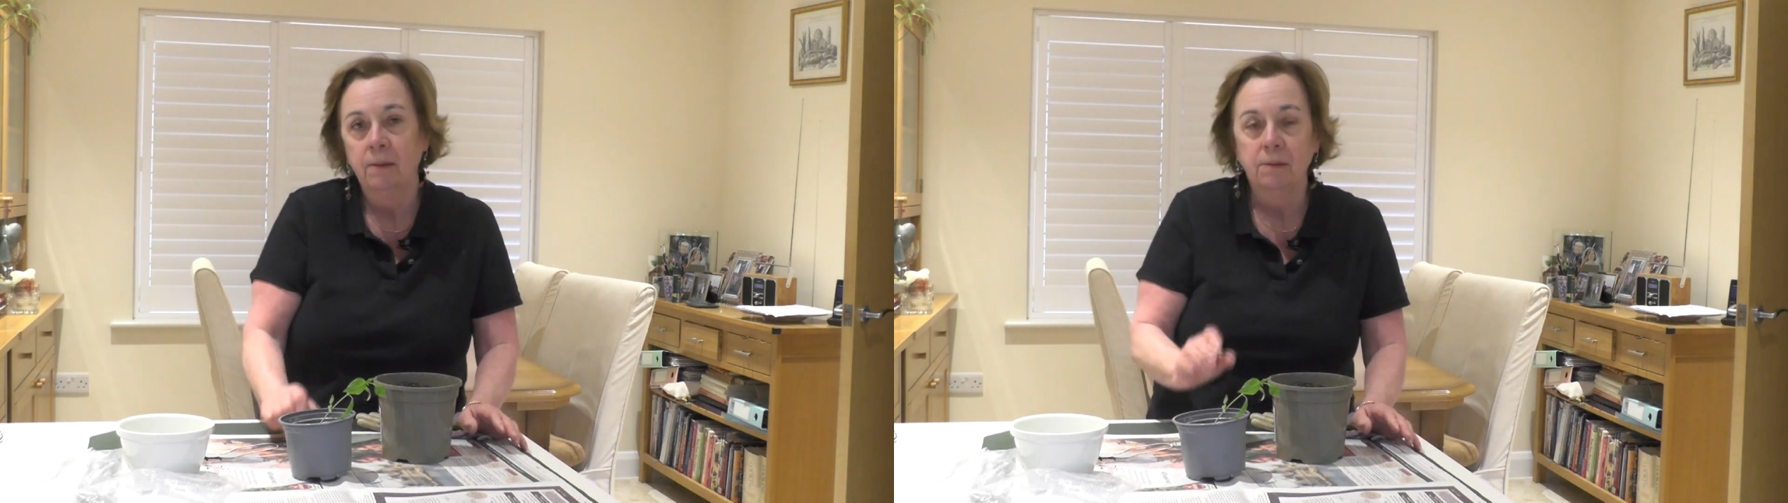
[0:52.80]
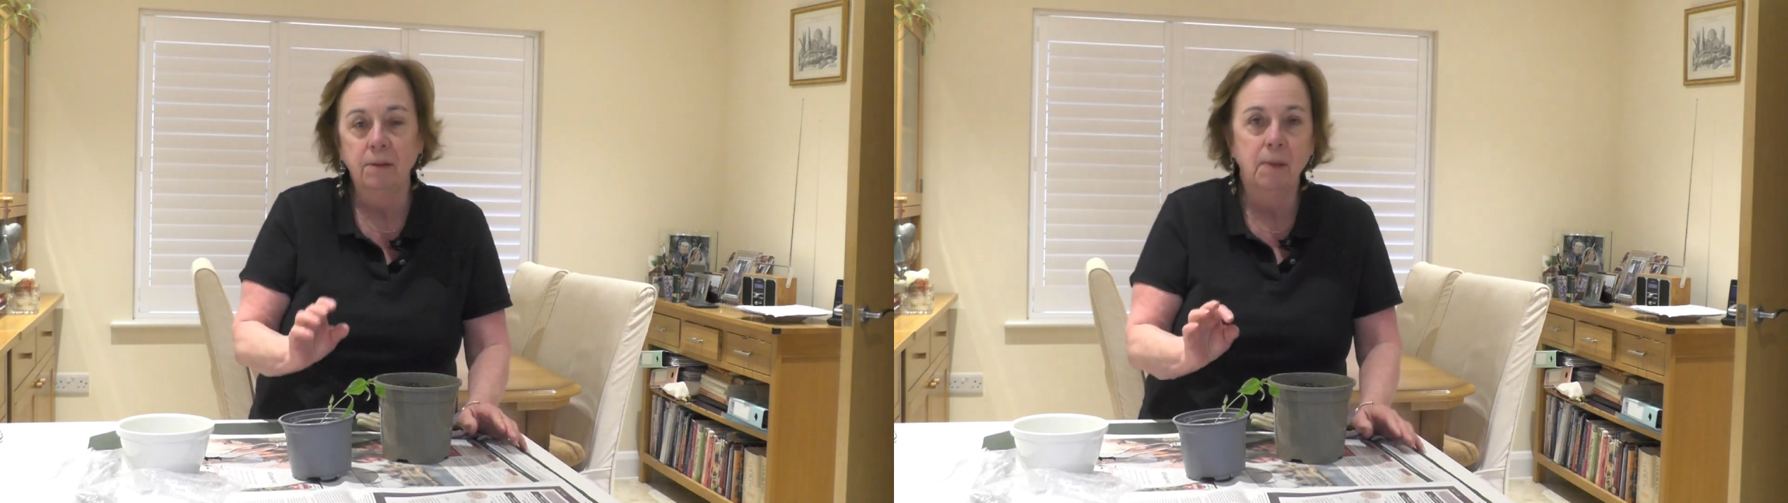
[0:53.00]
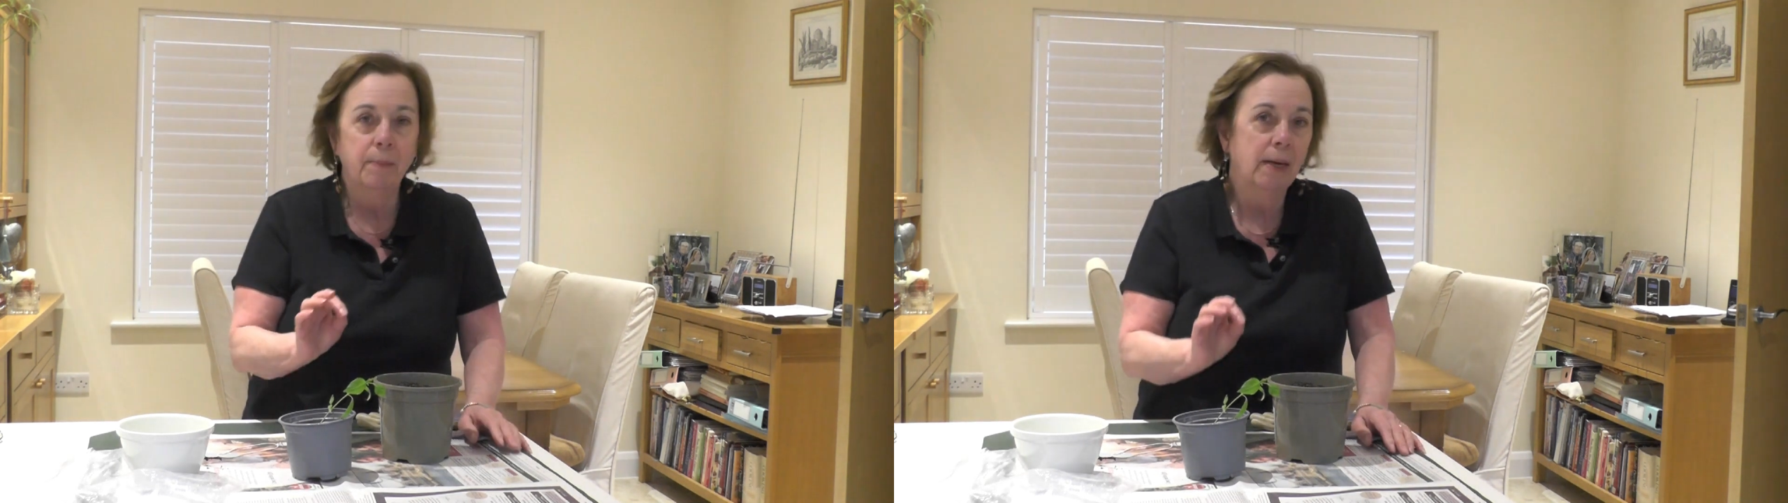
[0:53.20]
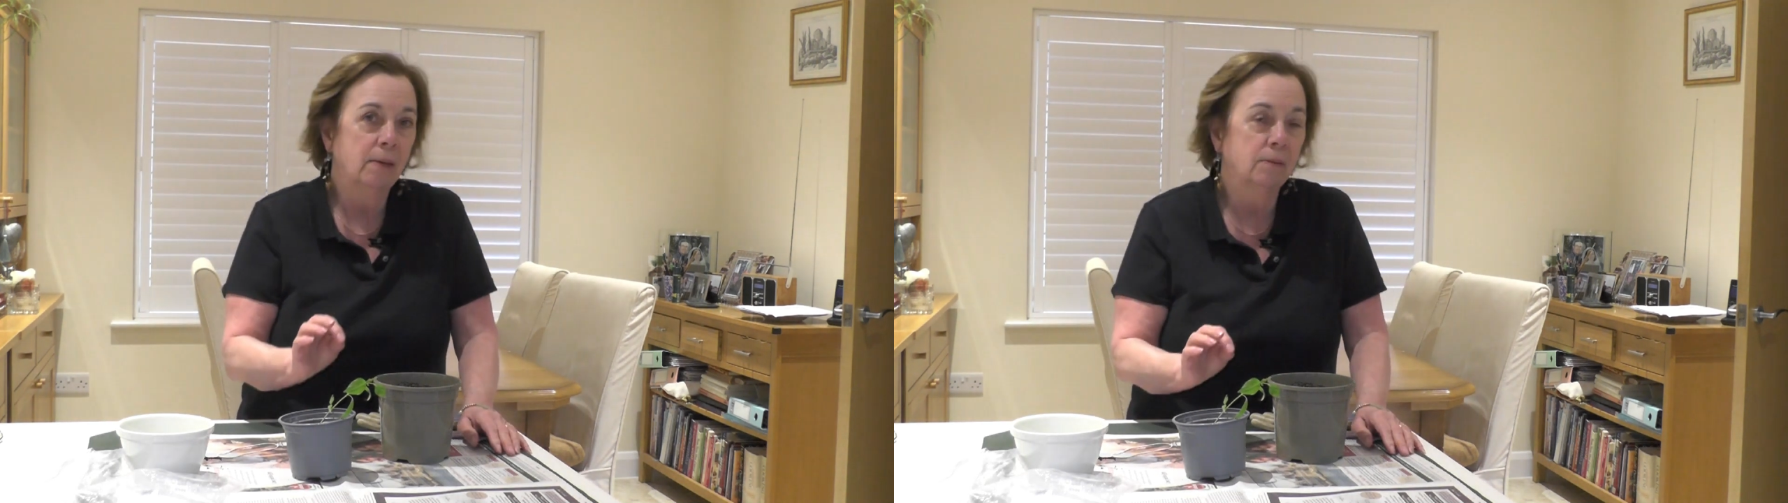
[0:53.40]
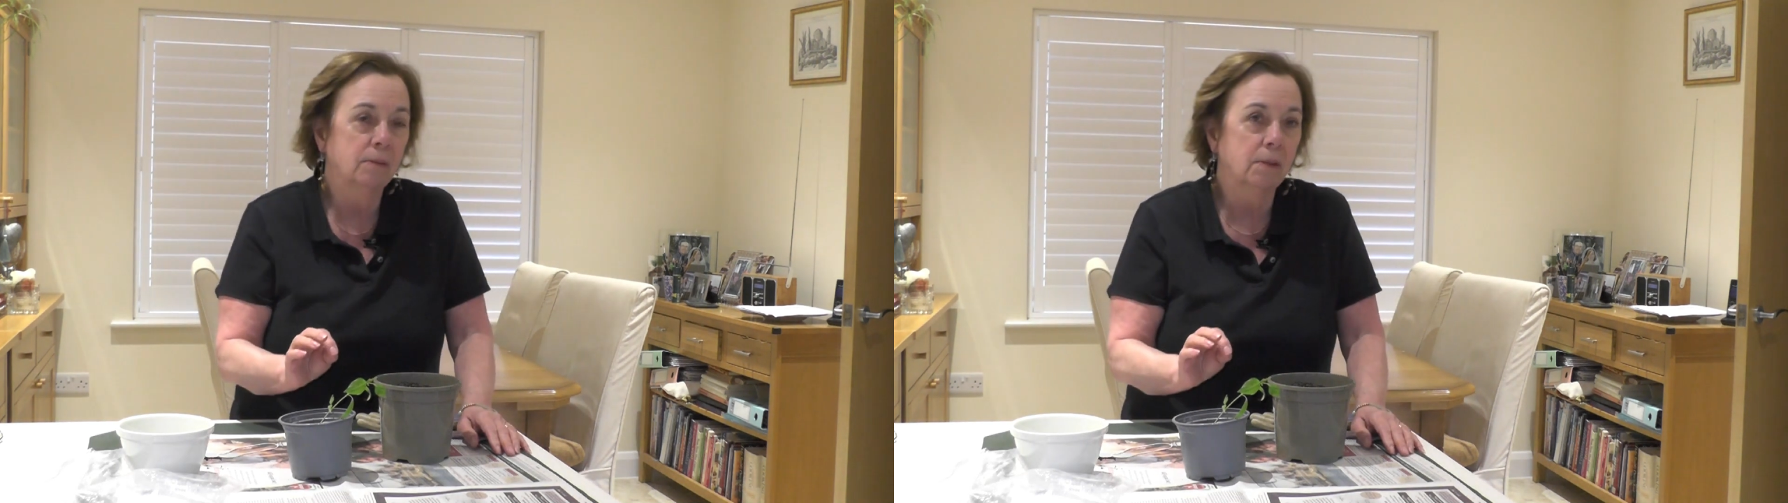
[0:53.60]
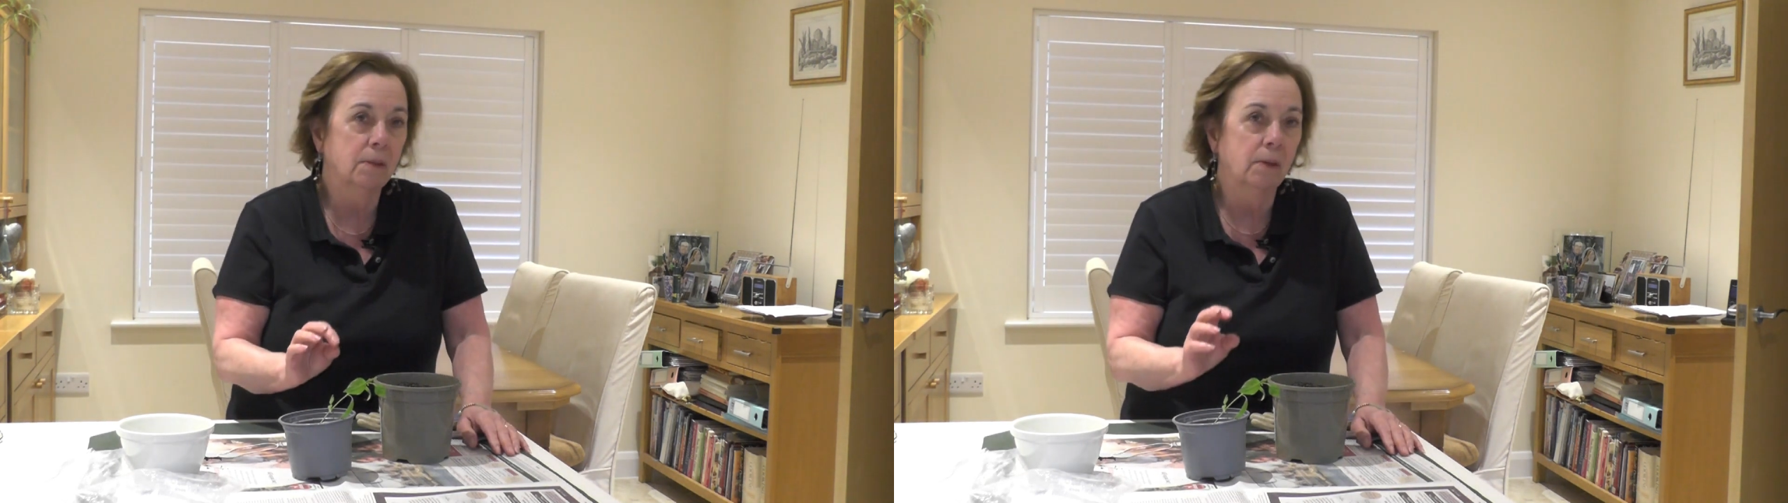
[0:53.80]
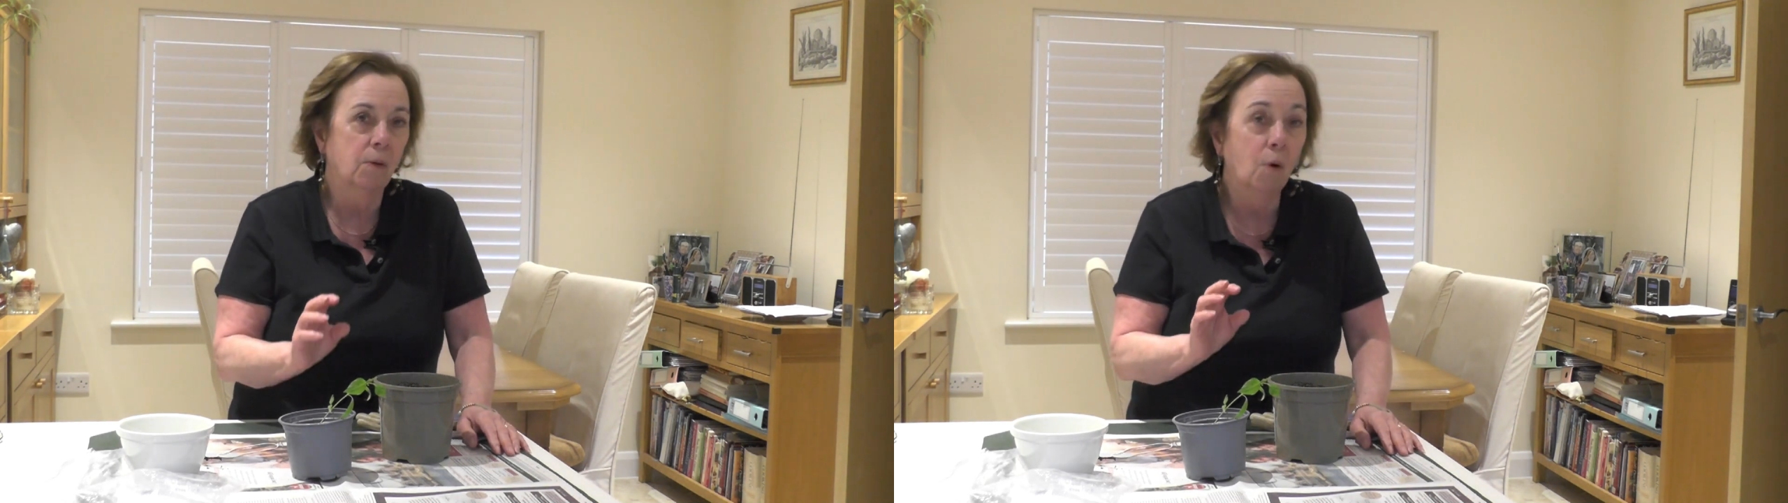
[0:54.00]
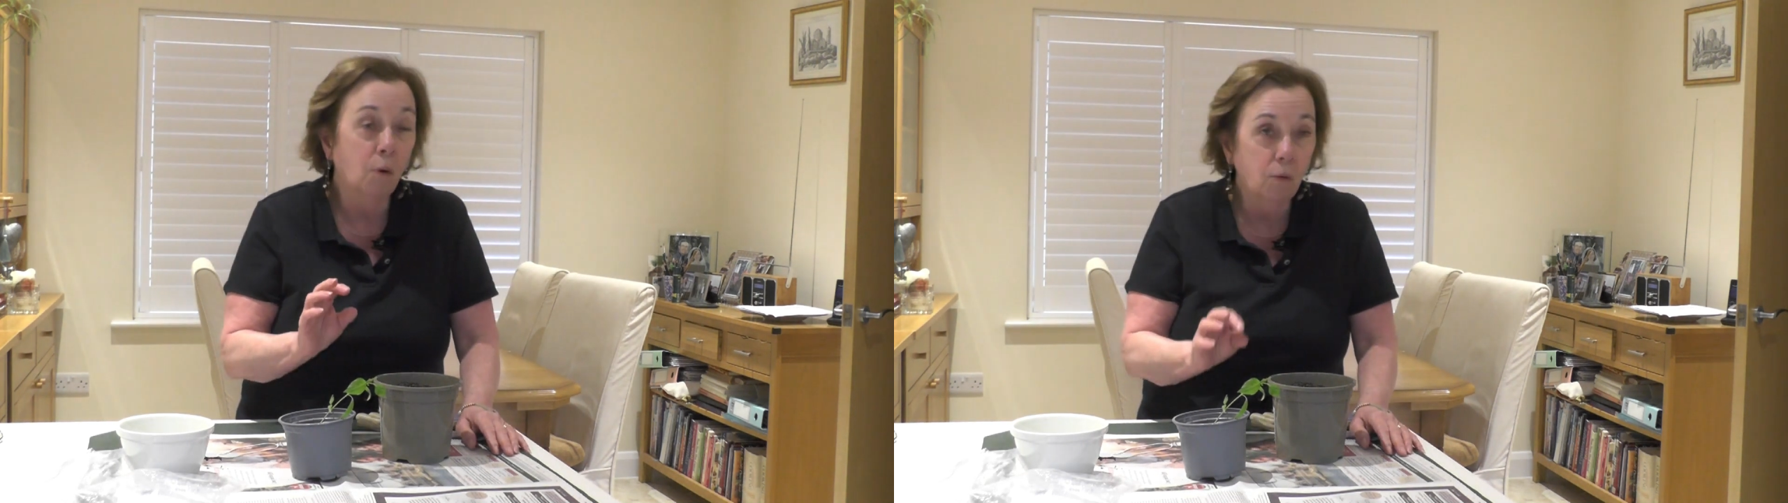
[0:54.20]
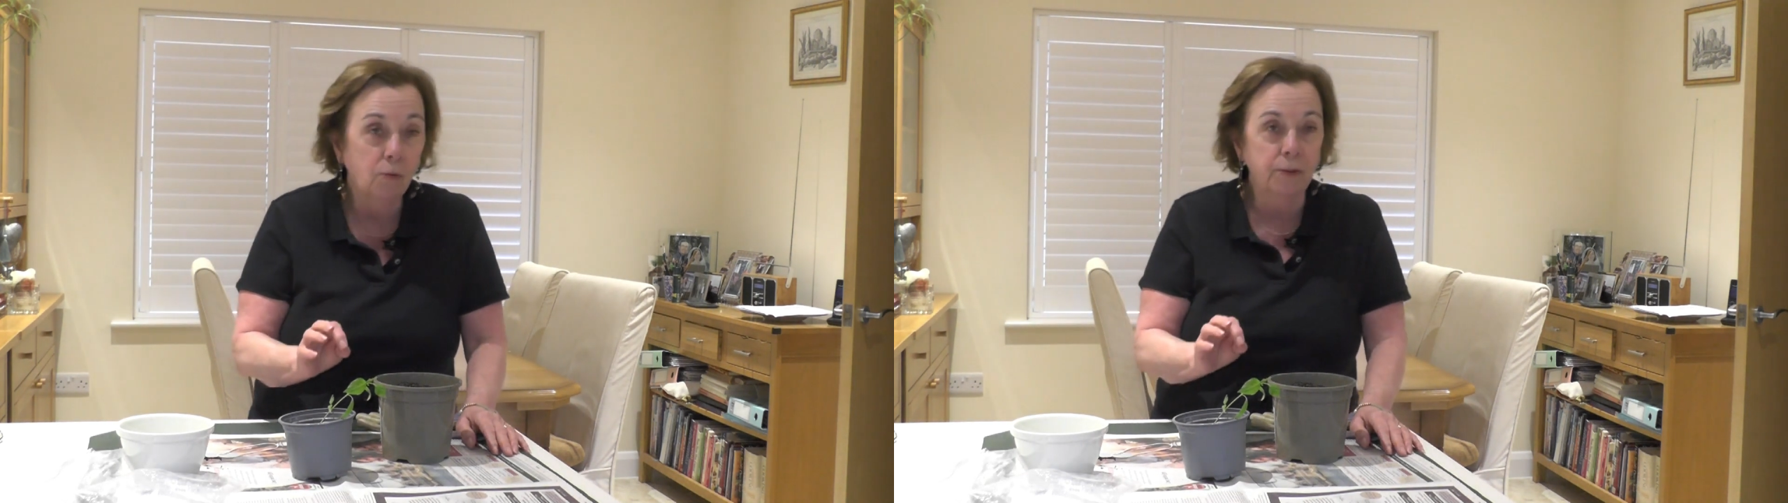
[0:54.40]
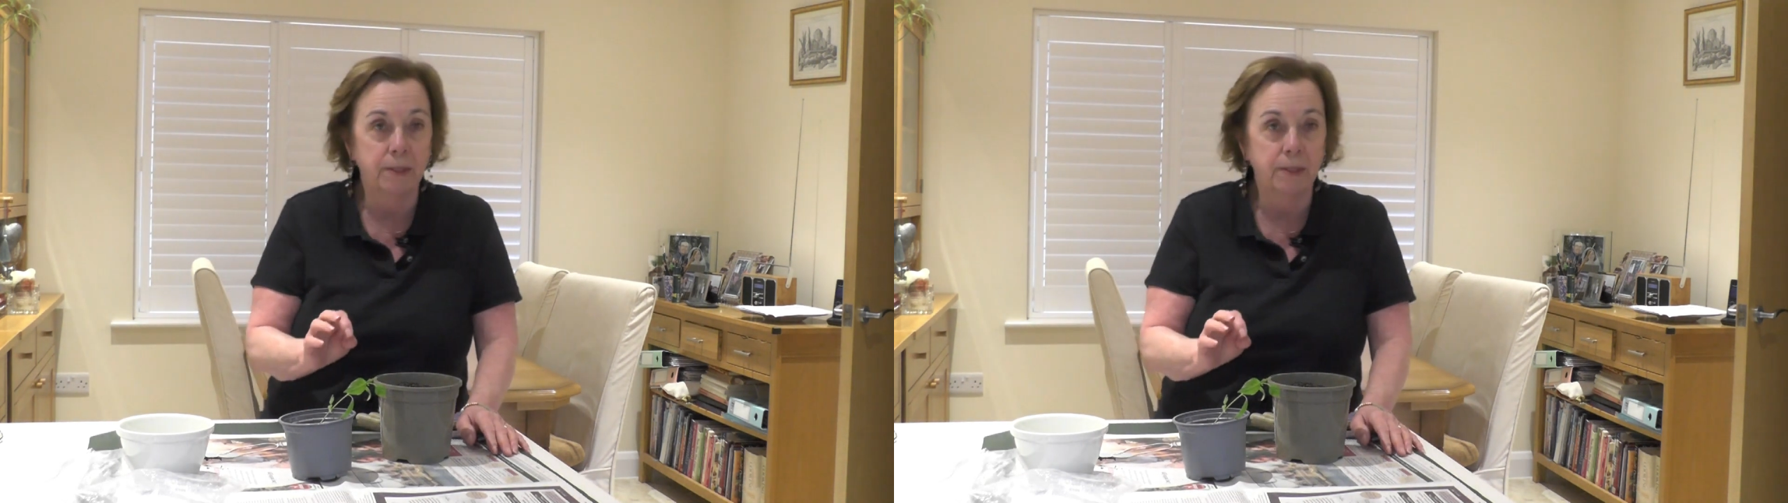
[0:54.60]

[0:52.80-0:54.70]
The thing about all